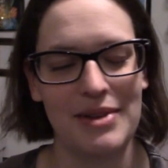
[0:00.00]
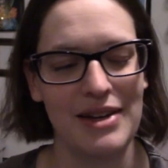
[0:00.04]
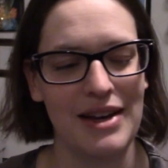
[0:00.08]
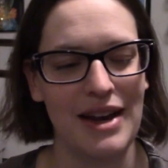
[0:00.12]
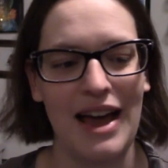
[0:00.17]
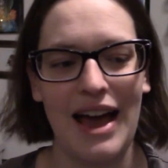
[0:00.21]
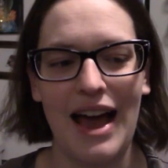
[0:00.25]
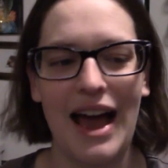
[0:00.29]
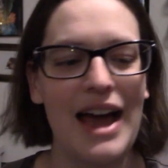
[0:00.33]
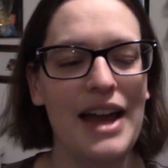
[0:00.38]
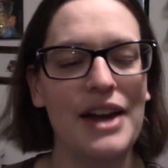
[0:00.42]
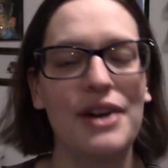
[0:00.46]
And
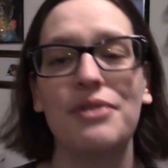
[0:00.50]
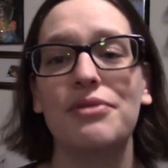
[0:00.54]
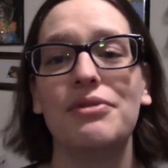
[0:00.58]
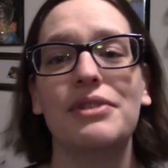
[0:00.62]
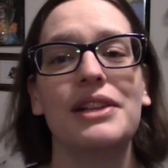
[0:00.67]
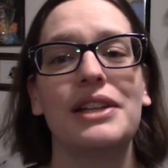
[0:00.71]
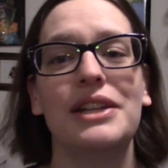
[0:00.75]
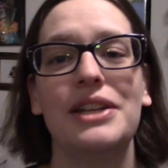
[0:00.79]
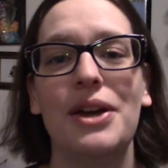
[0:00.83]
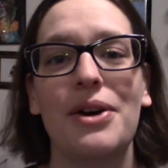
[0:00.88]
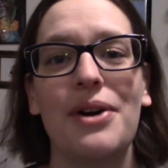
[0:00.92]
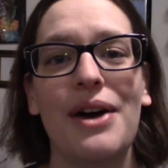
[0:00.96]
I don't
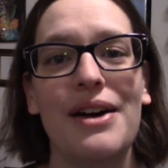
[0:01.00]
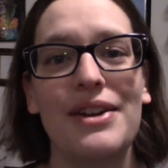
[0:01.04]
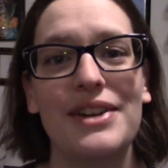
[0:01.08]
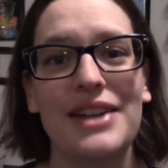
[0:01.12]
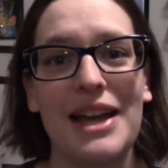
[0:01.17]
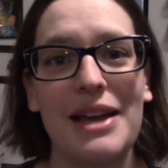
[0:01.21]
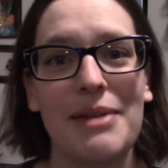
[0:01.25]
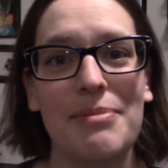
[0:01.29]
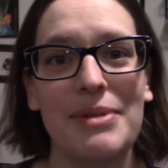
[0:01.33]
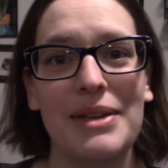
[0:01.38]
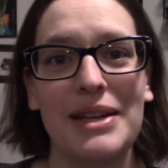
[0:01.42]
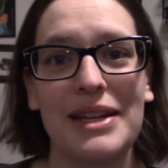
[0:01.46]
really know how
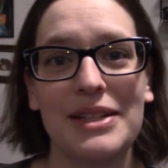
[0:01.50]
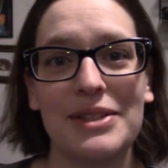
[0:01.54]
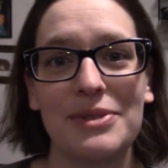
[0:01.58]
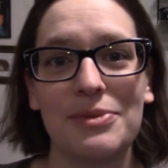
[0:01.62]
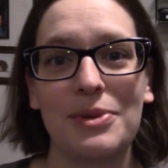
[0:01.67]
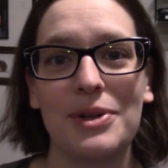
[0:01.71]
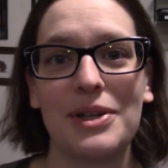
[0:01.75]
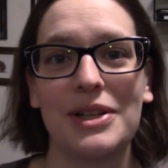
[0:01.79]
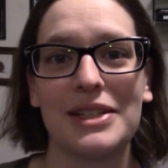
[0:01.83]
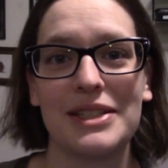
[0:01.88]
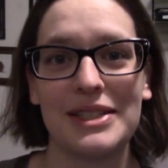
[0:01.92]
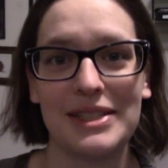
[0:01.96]
diabetes
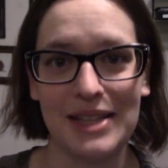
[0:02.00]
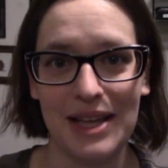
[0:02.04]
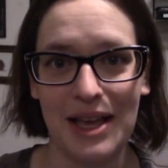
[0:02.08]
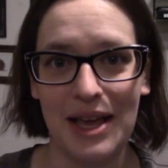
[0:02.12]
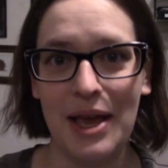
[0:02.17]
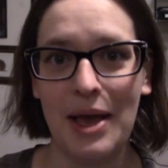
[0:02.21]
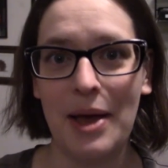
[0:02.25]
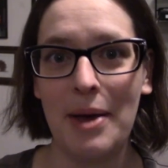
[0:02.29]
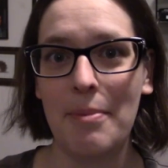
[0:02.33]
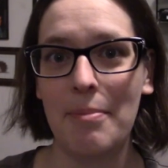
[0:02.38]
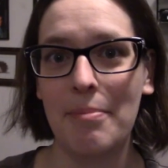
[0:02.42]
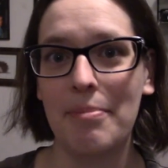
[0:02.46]
works,
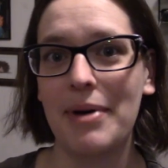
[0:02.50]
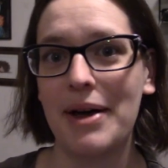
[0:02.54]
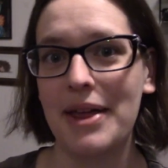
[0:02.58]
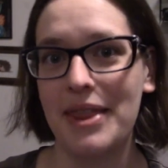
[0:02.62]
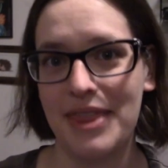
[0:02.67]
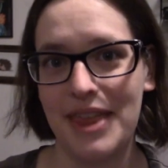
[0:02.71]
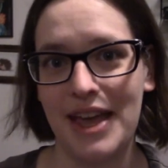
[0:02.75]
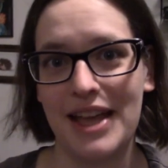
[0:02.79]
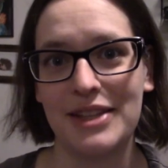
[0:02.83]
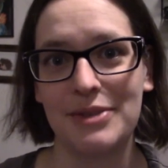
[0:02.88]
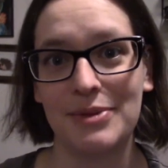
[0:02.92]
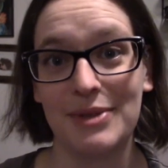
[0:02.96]
but
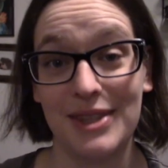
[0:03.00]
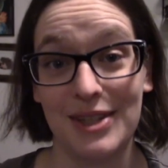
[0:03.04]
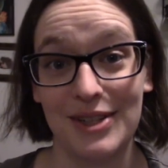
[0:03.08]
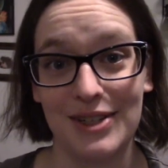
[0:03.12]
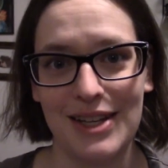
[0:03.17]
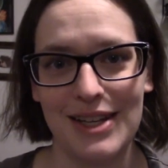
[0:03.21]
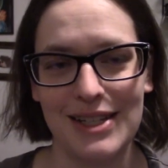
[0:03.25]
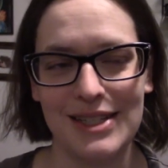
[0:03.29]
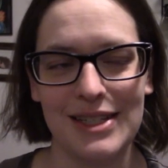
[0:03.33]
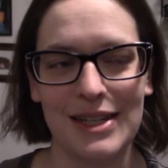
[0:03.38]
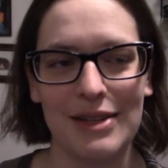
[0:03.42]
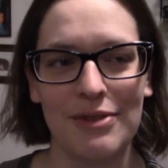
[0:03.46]
that's what they're
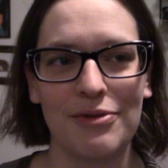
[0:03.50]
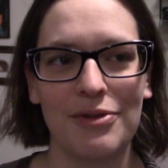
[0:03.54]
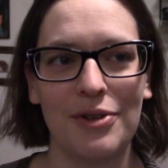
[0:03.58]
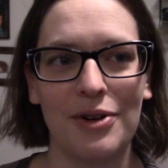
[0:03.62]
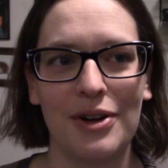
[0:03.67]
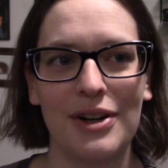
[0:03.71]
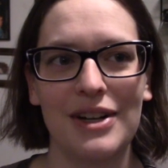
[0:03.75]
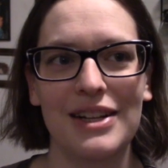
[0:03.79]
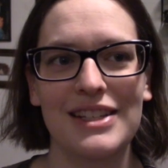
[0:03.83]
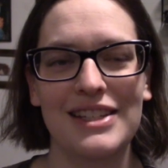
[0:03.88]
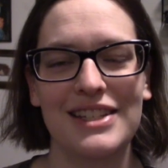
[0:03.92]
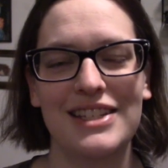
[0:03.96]
testing
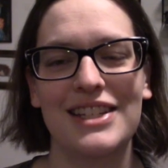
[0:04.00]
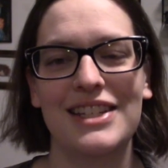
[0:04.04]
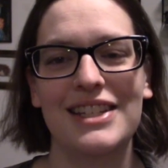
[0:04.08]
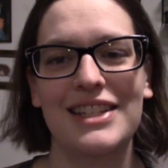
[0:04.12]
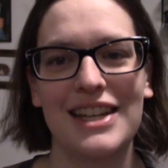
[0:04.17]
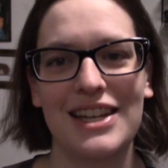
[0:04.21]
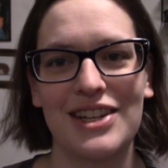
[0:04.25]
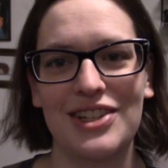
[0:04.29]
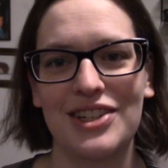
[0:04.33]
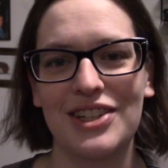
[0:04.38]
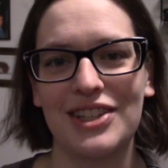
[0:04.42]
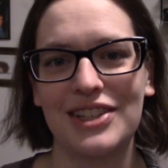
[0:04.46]
for is
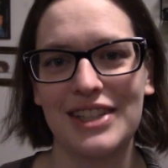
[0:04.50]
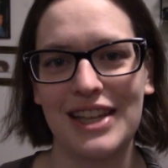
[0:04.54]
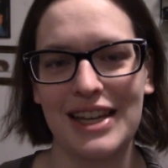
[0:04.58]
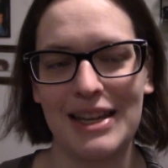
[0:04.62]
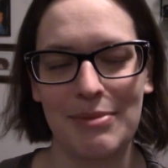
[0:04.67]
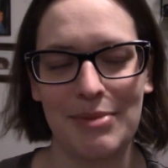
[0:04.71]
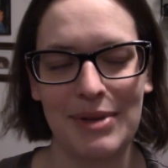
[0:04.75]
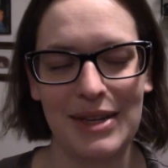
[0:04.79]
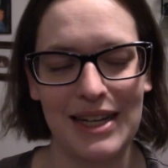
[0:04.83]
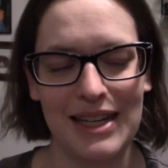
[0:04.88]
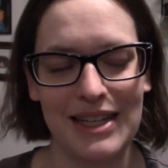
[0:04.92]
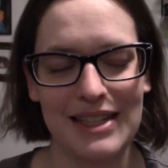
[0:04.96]
gestational
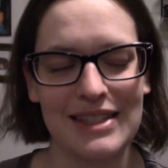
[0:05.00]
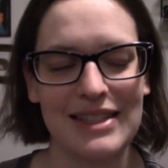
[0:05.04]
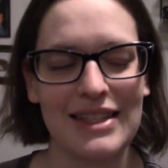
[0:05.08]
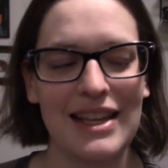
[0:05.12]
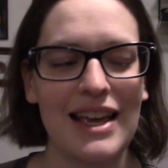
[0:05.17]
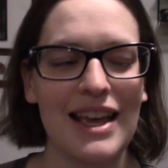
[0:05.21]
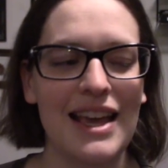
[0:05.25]
diabetes.